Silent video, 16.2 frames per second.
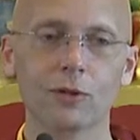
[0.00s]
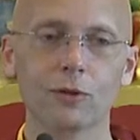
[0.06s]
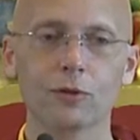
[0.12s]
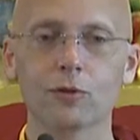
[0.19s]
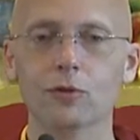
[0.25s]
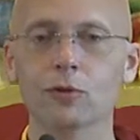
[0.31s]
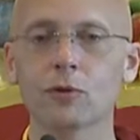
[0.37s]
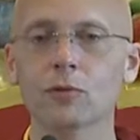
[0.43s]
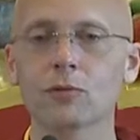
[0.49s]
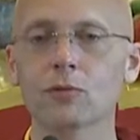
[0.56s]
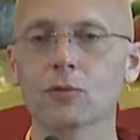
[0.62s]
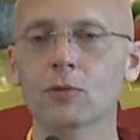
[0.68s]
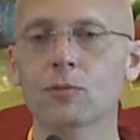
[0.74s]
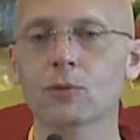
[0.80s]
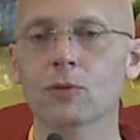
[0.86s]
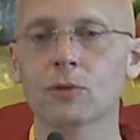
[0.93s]
serves
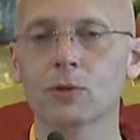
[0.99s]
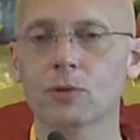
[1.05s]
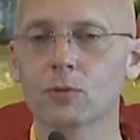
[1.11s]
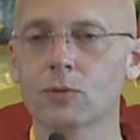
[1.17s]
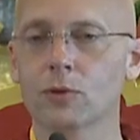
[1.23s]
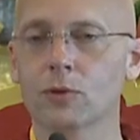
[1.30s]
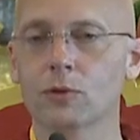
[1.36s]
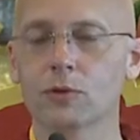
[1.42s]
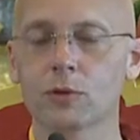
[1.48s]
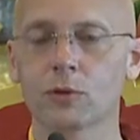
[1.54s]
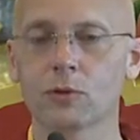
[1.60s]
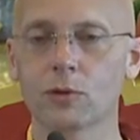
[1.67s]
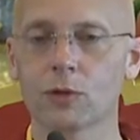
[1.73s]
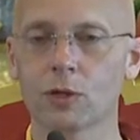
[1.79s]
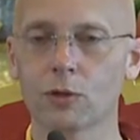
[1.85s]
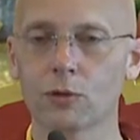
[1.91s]
the Buddha with his
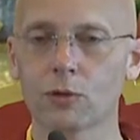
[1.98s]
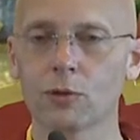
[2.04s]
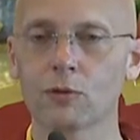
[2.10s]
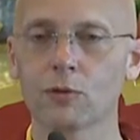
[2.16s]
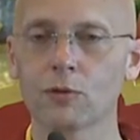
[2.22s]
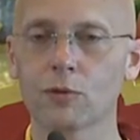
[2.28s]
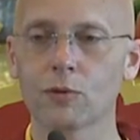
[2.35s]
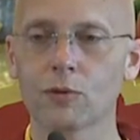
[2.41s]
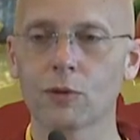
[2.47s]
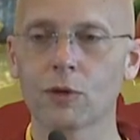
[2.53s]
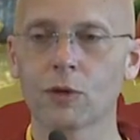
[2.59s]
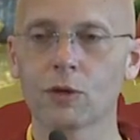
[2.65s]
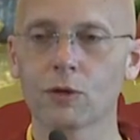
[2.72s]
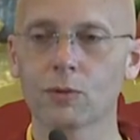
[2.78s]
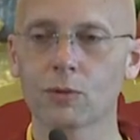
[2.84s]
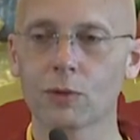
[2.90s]
own hand, serves the
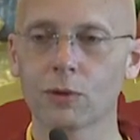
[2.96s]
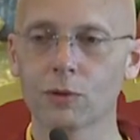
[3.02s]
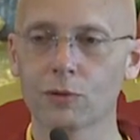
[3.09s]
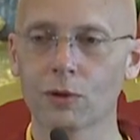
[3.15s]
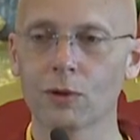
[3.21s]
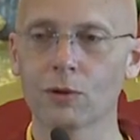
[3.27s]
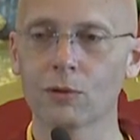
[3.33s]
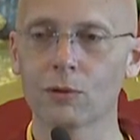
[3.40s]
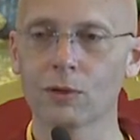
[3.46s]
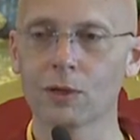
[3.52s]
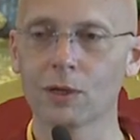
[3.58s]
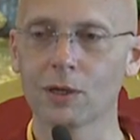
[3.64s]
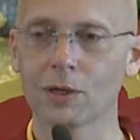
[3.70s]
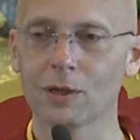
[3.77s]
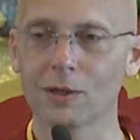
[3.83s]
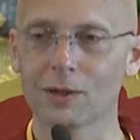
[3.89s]
Sangha with his own
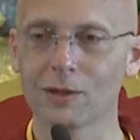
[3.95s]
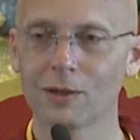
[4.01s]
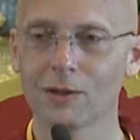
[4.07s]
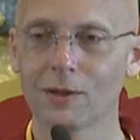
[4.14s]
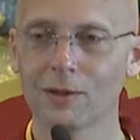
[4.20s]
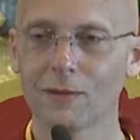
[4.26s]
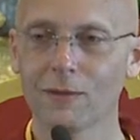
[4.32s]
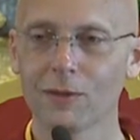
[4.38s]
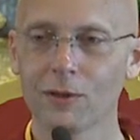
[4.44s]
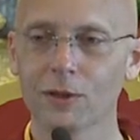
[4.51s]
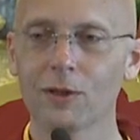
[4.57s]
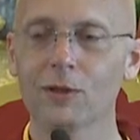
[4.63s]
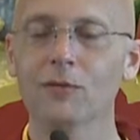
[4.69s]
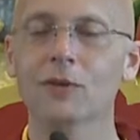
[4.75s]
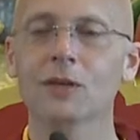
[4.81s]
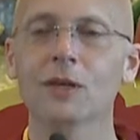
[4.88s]
hand.
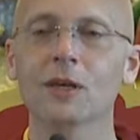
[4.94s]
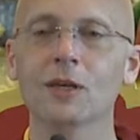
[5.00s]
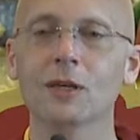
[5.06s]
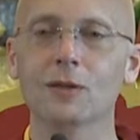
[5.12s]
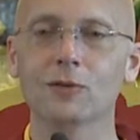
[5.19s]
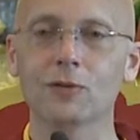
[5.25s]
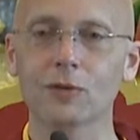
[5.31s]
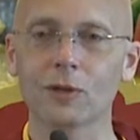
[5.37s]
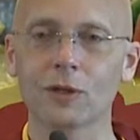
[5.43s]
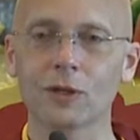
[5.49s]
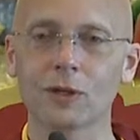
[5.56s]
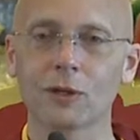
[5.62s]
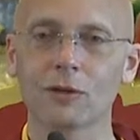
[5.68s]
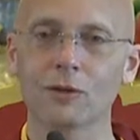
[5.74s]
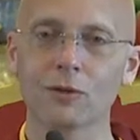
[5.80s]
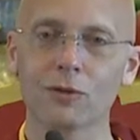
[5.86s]
Even kings, so like
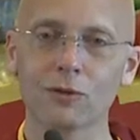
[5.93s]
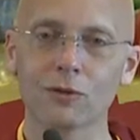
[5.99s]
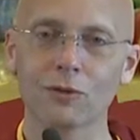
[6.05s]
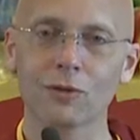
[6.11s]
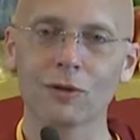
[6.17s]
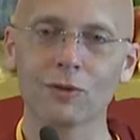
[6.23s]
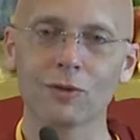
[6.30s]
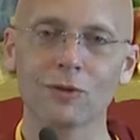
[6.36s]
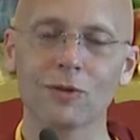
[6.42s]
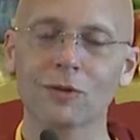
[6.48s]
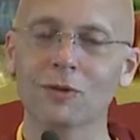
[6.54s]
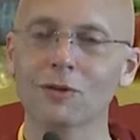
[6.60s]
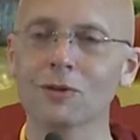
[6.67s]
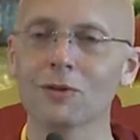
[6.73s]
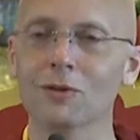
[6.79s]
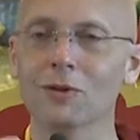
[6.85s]
the story I said
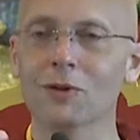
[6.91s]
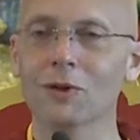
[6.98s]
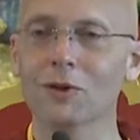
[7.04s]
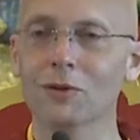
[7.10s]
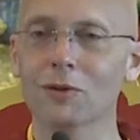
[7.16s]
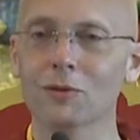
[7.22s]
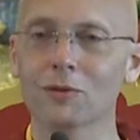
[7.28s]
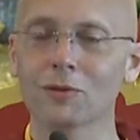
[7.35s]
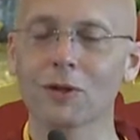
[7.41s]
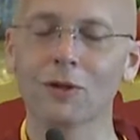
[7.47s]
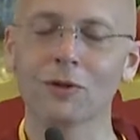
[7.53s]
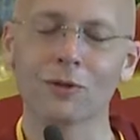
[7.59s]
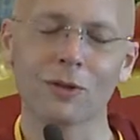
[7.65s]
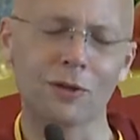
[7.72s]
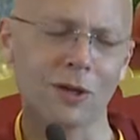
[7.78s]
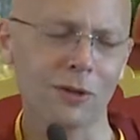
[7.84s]

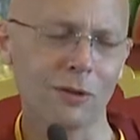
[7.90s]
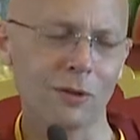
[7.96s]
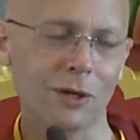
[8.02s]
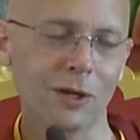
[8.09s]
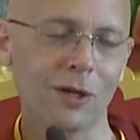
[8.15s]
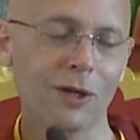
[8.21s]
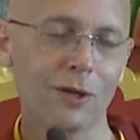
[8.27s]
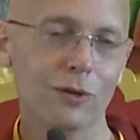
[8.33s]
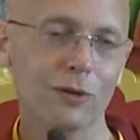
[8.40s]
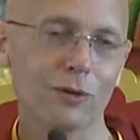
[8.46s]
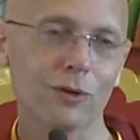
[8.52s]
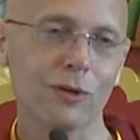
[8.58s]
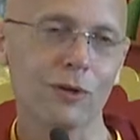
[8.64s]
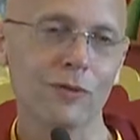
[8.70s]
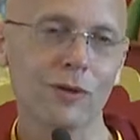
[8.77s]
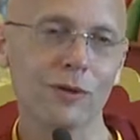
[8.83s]
the other day,
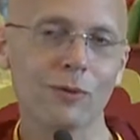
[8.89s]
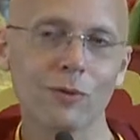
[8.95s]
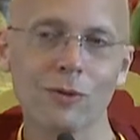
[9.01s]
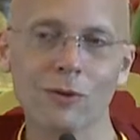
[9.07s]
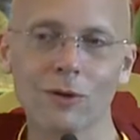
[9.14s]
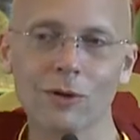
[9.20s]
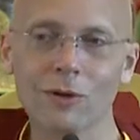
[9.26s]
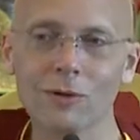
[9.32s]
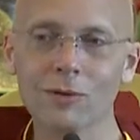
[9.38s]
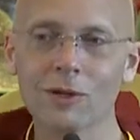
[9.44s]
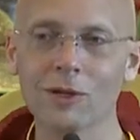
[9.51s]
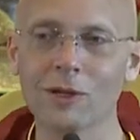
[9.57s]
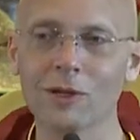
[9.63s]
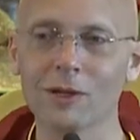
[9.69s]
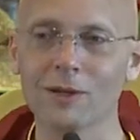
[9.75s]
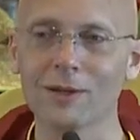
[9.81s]
serving with their own
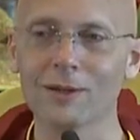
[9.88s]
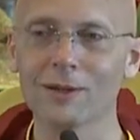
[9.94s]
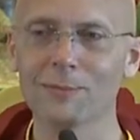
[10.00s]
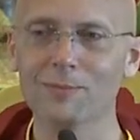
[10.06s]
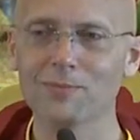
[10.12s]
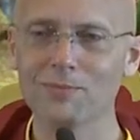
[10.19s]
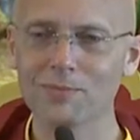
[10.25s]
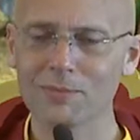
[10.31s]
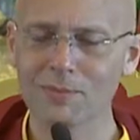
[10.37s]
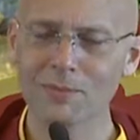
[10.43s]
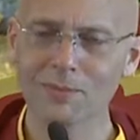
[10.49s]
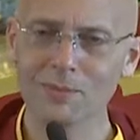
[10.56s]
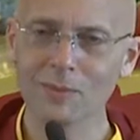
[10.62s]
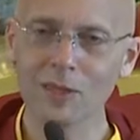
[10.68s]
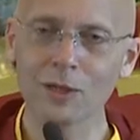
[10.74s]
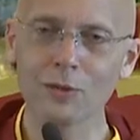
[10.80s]
hand.
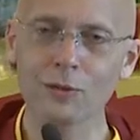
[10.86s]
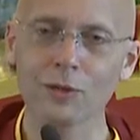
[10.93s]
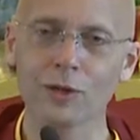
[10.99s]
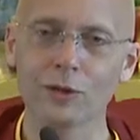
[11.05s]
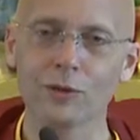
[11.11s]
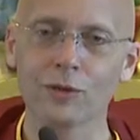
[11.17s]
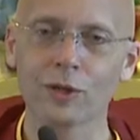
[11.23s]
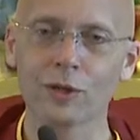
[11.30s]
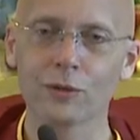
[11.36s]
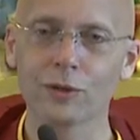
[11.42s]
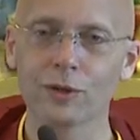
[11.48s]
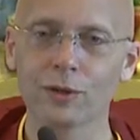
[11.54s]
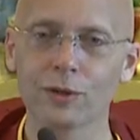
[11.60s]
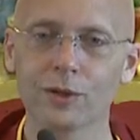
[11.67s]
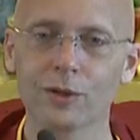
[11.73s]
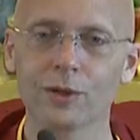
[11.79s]

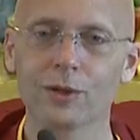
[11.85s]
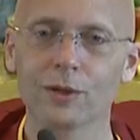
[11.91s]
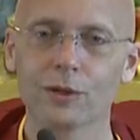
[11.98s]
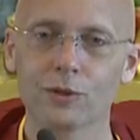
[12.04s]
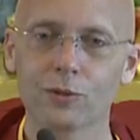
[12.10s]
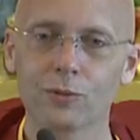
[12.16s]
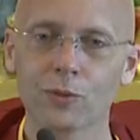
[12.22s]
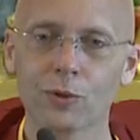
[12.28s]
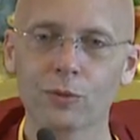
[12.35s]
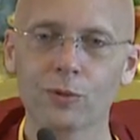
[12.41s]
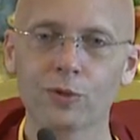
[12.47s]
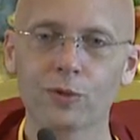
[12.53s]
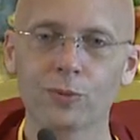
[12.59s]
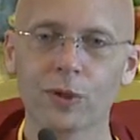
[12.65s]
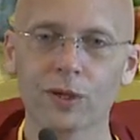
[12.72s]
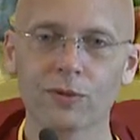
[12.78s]
It's more
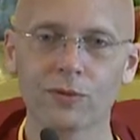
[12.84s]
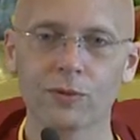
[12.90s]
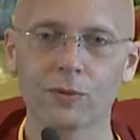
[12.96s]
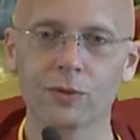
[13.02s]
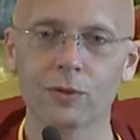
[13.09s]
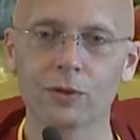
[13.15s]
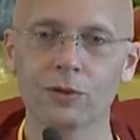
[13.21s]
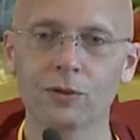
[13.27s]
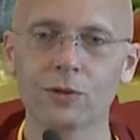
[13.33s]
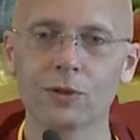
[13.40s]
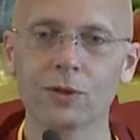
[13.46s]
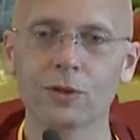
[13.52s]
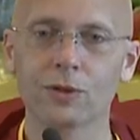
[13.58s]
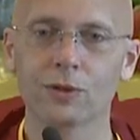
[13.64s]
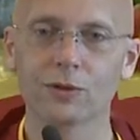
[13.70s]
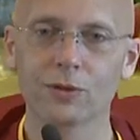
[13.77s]
respectful. When you're
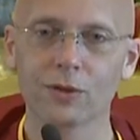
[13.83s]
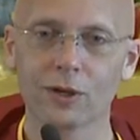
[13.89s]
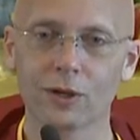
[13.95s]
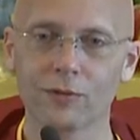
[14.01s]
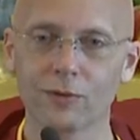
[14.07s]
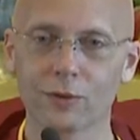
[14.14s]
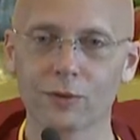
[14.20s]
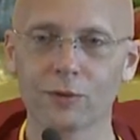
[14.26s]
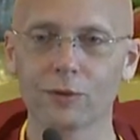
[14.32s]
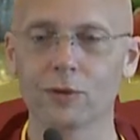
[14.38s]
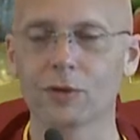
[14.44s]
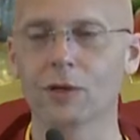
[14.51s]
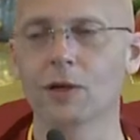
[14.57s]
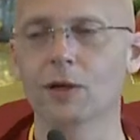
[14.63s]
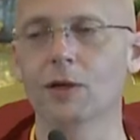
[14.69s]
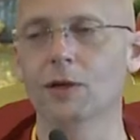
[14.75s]
doing it yourself, as you're
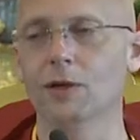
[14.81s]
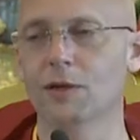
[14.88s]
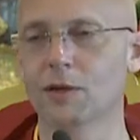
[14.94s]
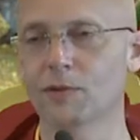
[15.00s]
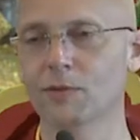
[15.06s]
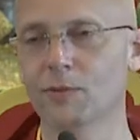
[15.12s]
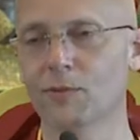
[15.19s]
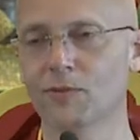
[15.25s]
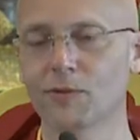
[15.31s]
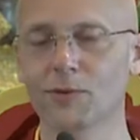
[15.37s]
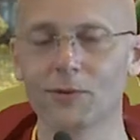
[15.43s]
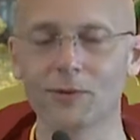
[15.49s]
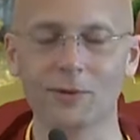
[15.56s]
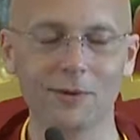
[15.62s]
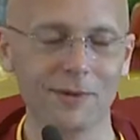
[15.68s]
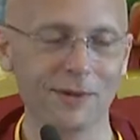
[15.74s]
saying, hey, give him food.